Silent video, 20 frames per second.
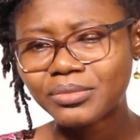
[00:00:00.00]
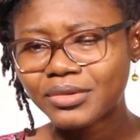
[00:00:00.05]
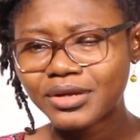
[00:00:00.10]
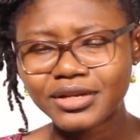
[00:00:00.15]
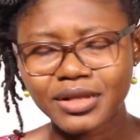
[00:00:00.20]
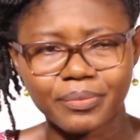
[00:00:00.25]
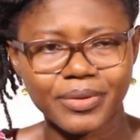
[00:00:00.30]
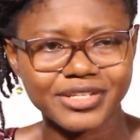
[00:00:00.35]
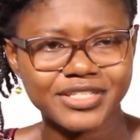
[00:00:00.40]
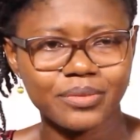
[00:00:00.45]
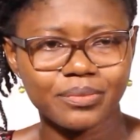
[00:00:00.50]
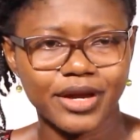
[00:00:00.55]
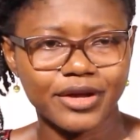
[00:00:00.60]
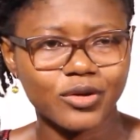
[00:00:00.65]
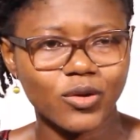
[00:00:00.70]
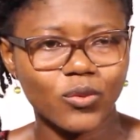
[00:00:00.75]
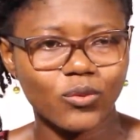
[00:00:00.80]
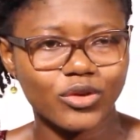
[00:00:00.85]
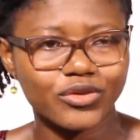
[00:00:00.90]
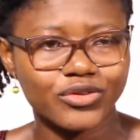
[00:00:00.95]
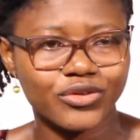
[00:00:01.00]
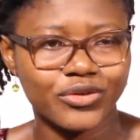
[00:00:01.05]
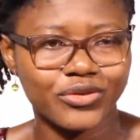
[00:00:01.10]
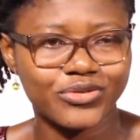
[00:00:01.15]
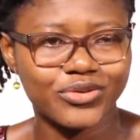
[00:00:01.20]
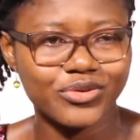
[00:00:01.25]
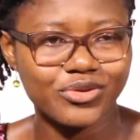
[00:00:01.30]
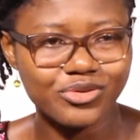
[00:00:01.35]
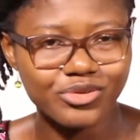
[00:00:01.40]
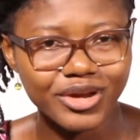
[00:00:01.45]
the person might not want you
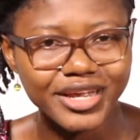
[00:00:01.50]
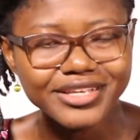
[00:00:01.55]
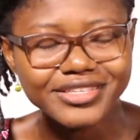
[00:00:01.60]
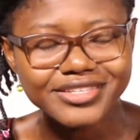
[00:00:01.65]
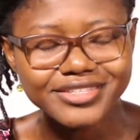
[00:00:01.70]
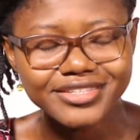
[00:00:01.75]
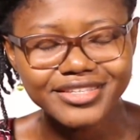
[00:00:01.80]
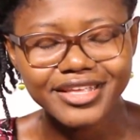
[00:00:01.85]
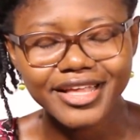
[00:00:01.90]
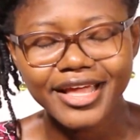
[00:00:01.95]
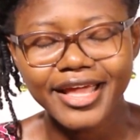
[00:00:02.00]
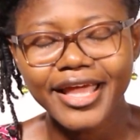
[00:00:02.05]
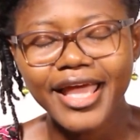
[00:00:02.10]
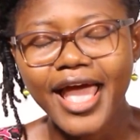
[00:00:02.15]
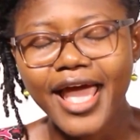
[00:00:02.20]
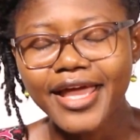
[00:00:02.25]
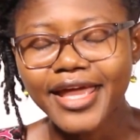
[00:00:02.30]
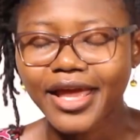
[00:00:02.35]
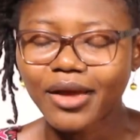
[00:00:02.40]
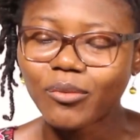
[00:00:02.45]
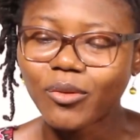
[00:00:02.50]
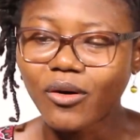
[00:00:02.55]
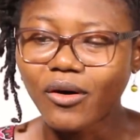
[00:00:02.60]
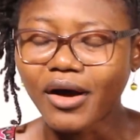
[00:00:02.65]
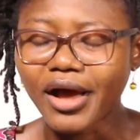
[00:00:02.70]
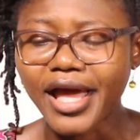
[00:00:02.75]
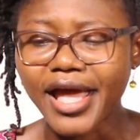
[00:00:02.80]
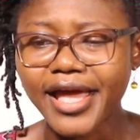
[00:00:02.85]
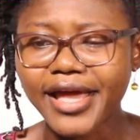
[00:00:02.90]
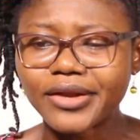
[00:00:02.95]
to greet him
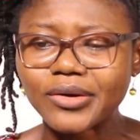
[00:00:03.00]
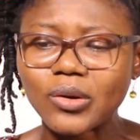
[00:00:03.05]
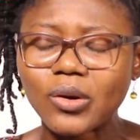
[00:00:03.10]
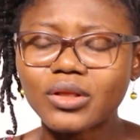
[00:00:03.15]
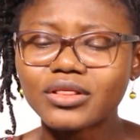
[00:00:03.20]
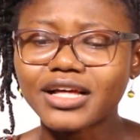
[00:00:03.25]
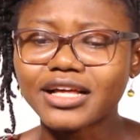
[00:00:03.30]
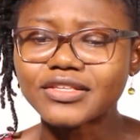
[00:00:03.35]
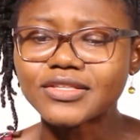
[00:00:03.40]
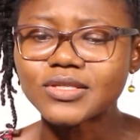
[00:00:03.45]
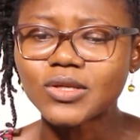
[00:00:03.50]
or her and all that.